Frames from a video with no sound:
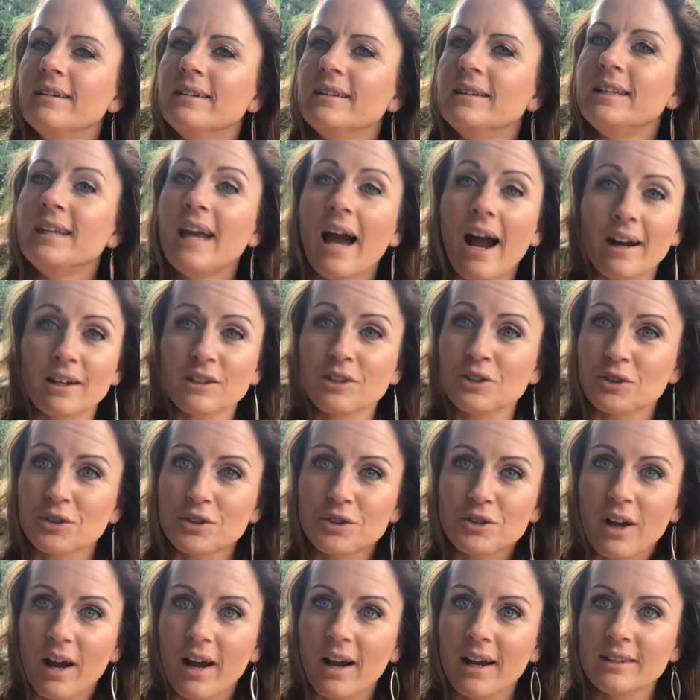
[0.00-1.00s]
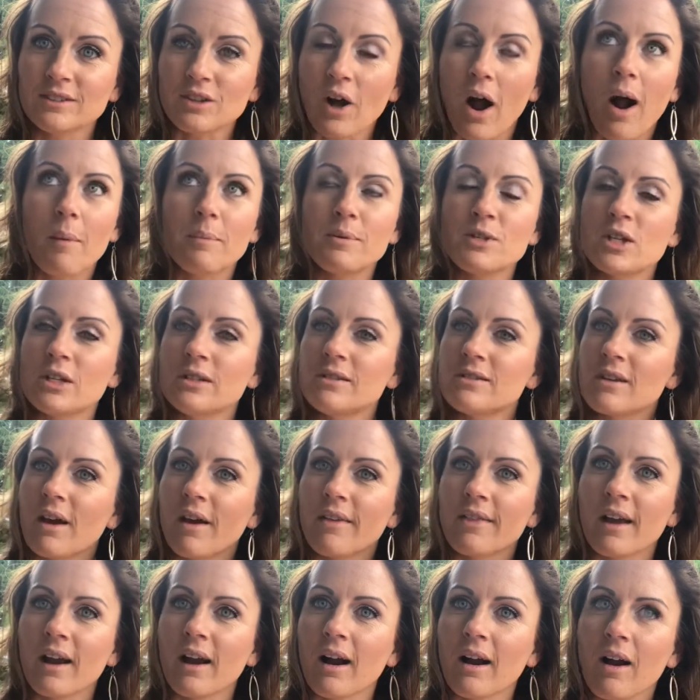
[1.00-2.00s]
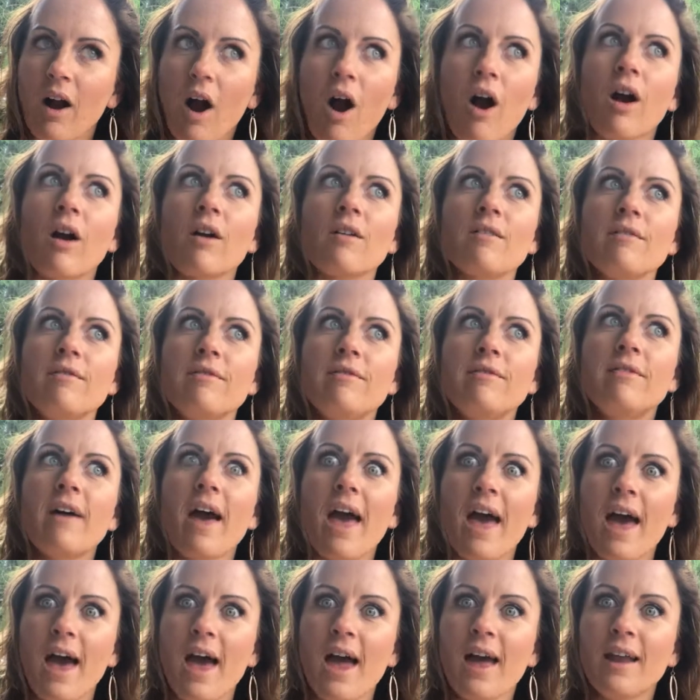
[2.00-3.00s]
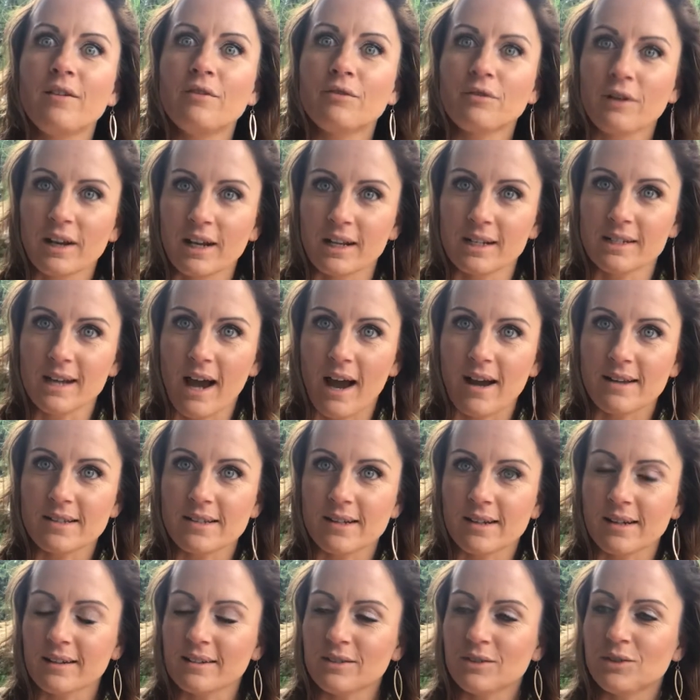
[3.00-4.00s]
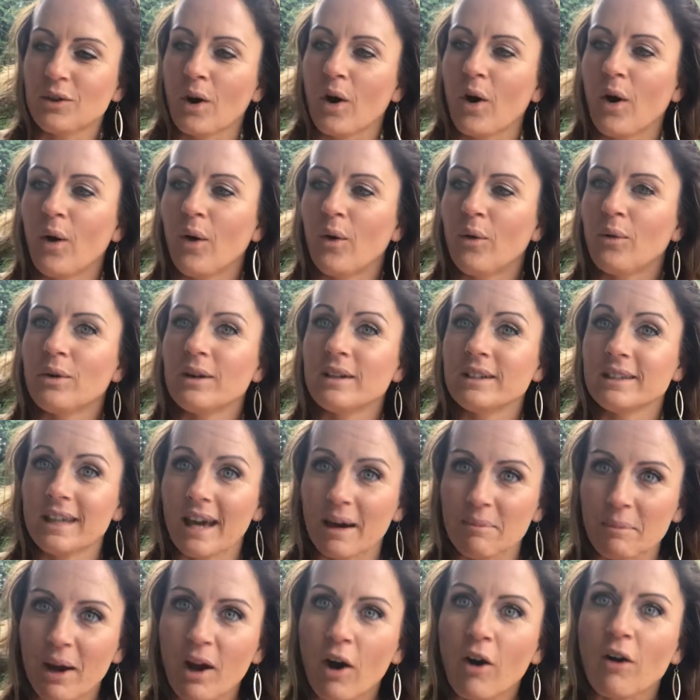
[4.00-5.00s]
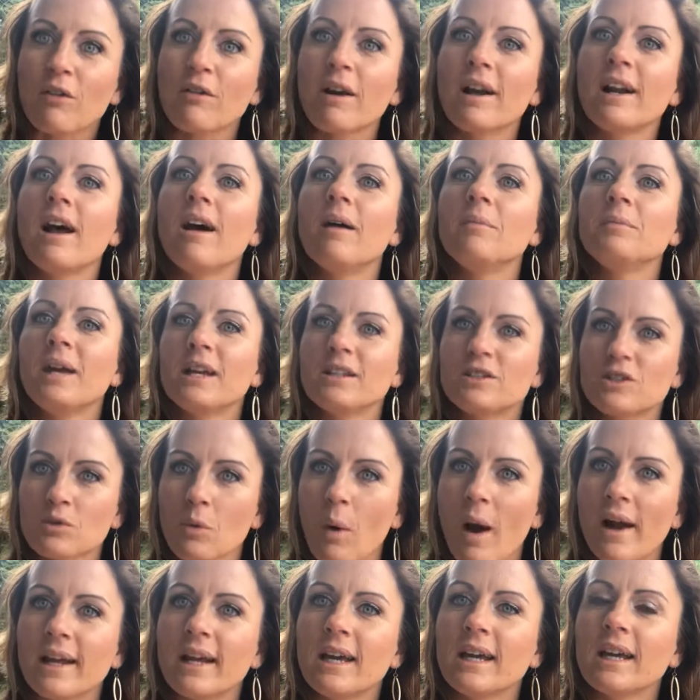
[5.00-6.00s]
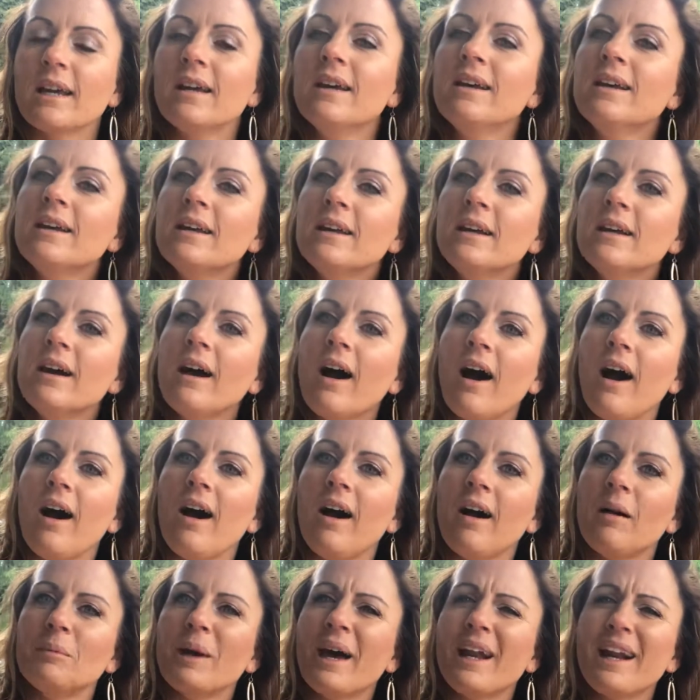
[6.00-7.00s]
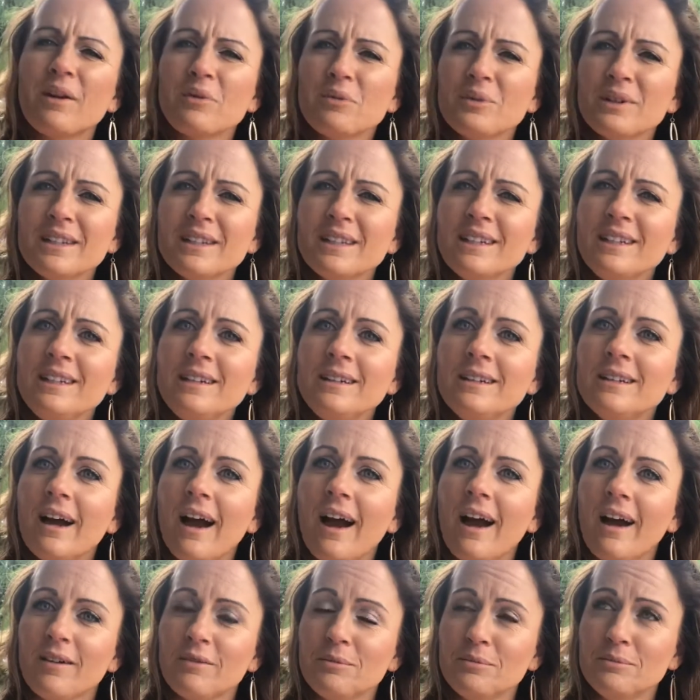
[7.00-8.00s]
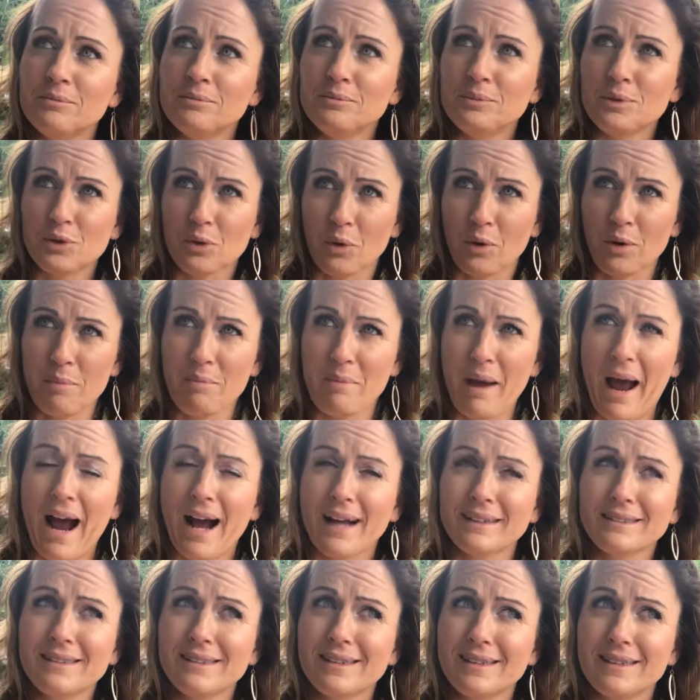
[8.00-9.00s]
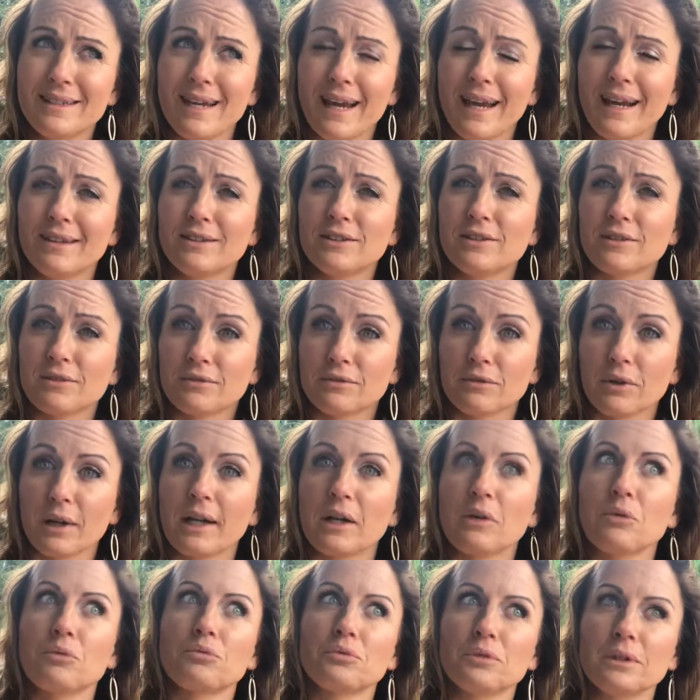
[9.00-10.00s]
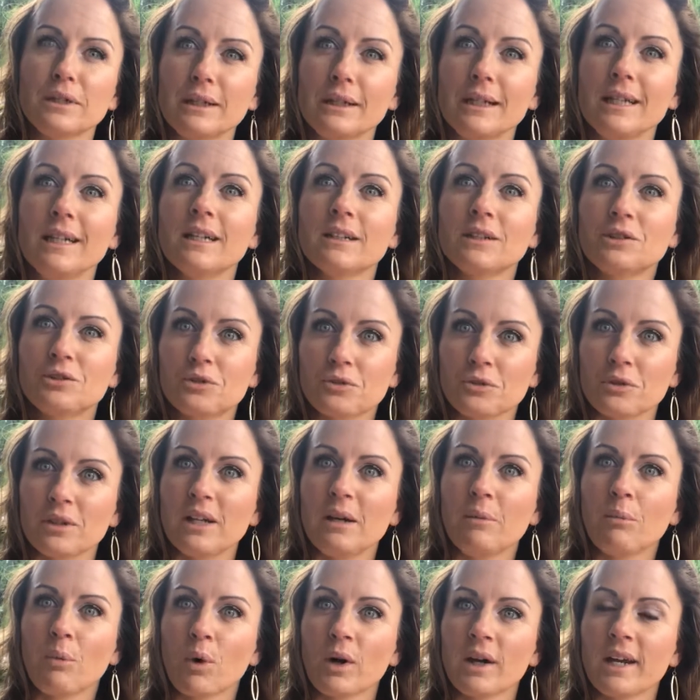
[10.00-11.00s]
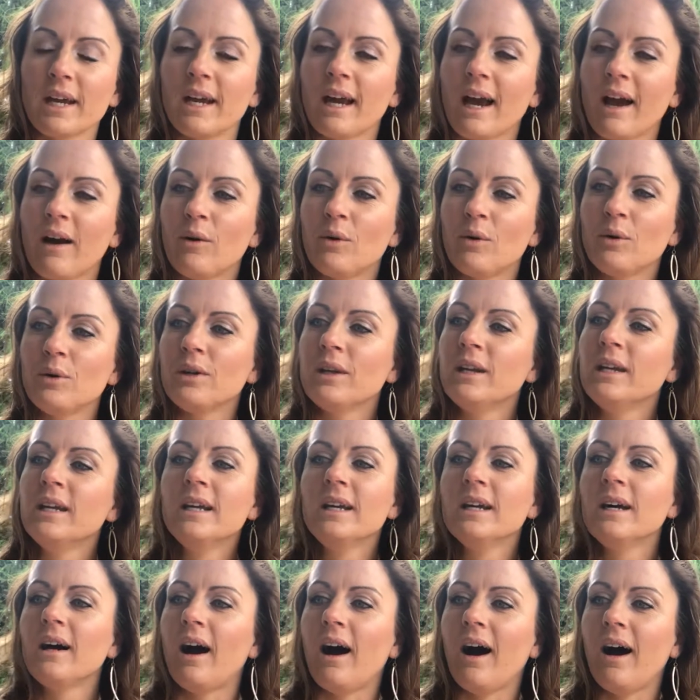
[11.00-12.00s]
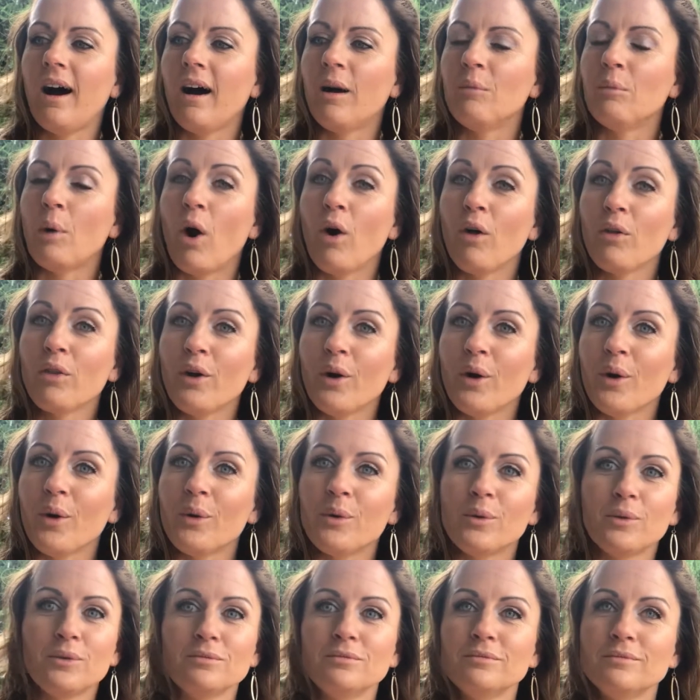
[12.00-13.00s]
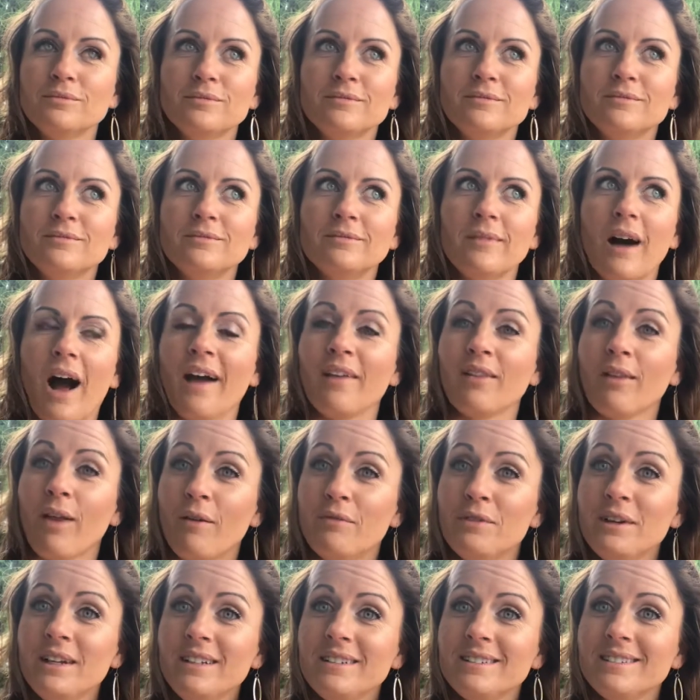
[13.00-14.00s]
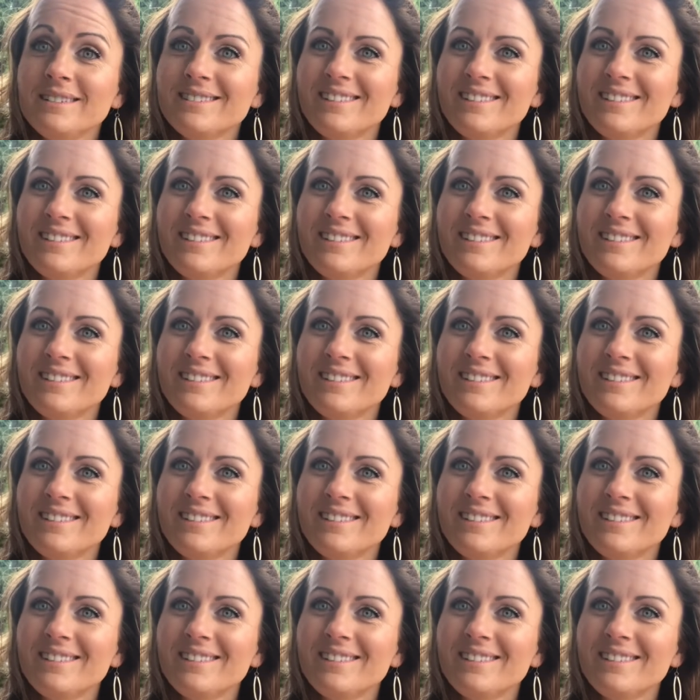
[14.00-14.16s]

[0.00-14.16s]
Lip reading: the exercise options on there are fan-freaking-tastic. So get my heart rate up, get sweating. And I really have sort of passed the days of like really extreme working out. Although I love it.